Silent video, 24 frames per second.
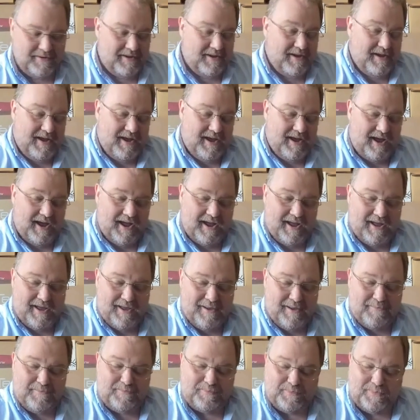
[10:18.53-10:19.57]
I don't know.
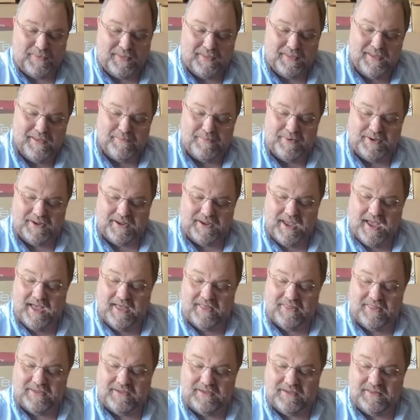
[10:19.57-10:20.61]
But
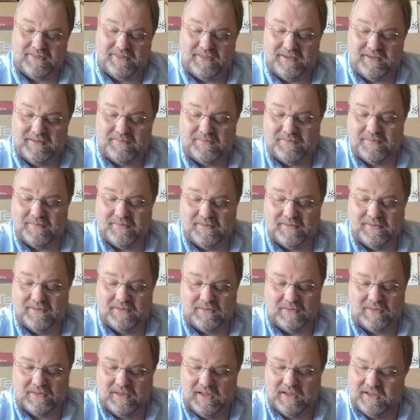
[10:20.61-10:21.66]
yeah,
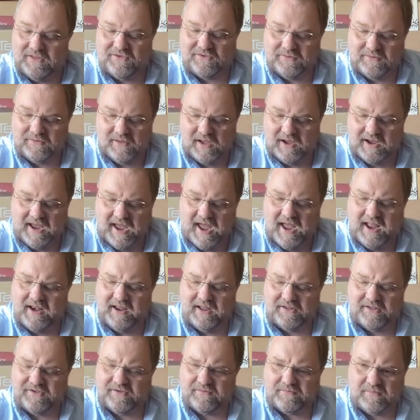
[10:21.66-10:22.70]
it's again, it's
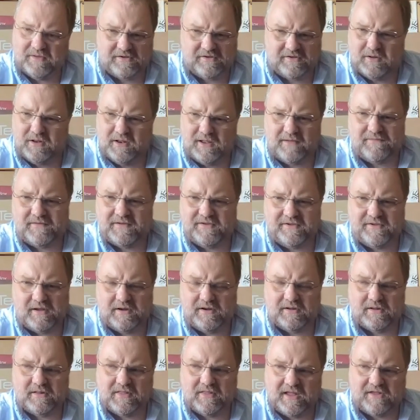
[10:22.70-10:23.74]
a lovely sounding.
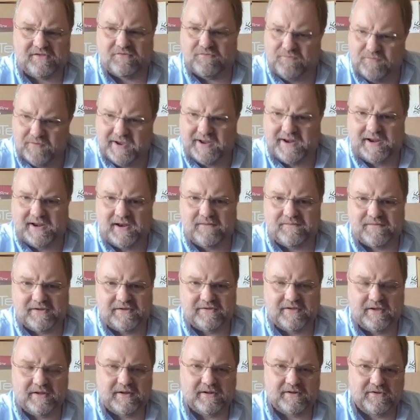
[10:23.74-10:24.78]
That's a really lovely
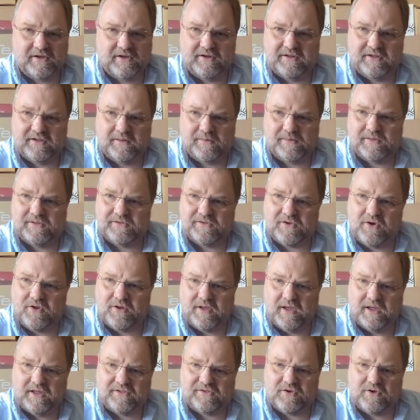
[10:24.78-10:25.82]
sounding turntable. It's got
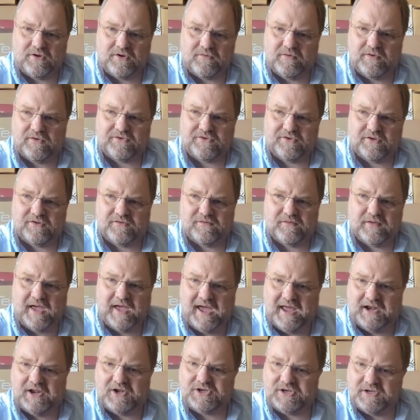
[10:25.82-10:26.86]
a real sort of
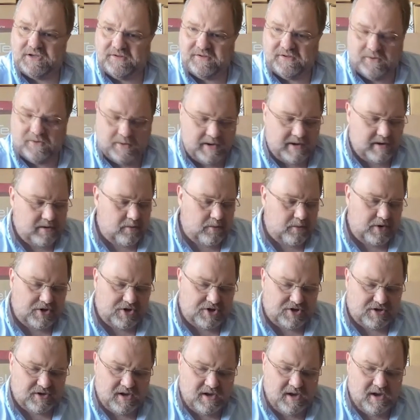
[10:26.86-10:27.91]
energy to it,
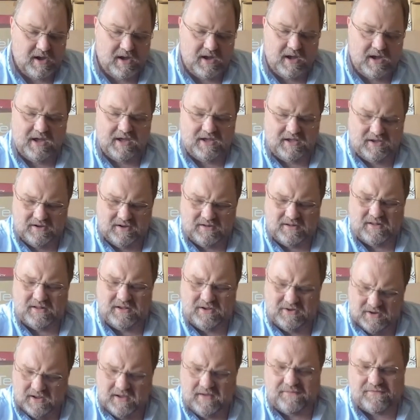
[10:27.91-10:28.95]
which
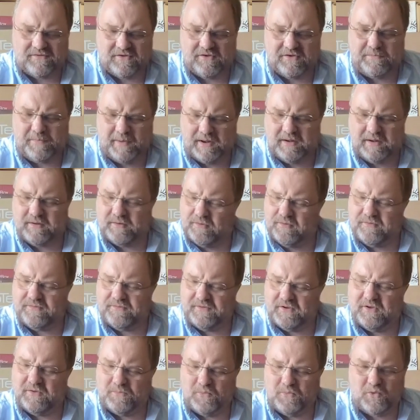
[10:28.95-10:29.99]
you'd have to spend an
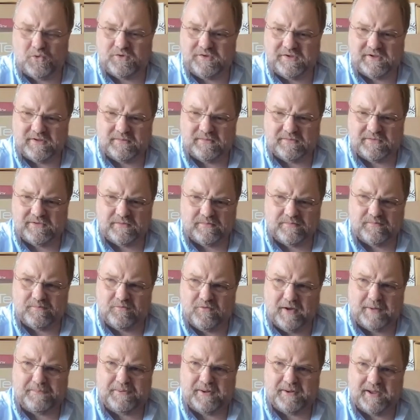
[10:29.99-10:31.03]
awful lot more to
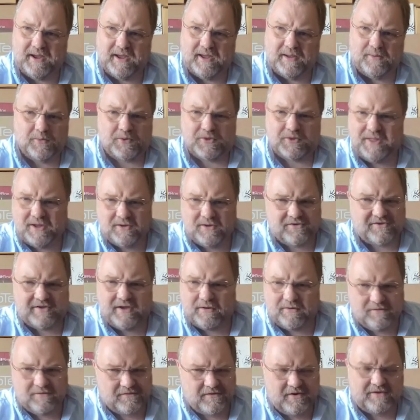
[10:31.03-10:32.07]
replicate without
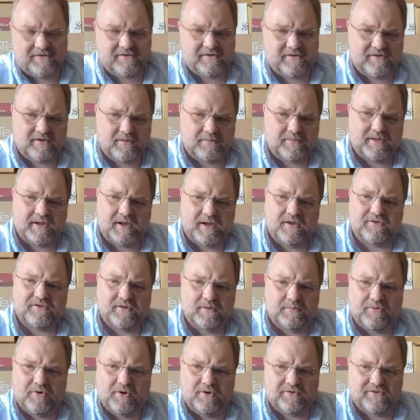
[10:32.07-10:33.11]
sacrificing something else in
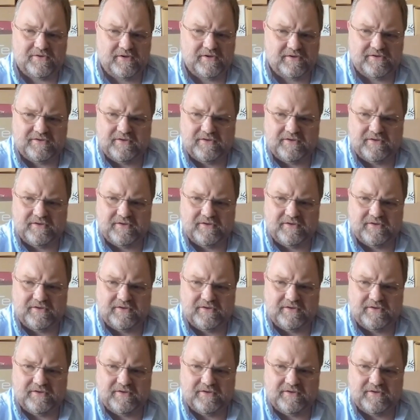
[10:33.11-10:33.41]
the process.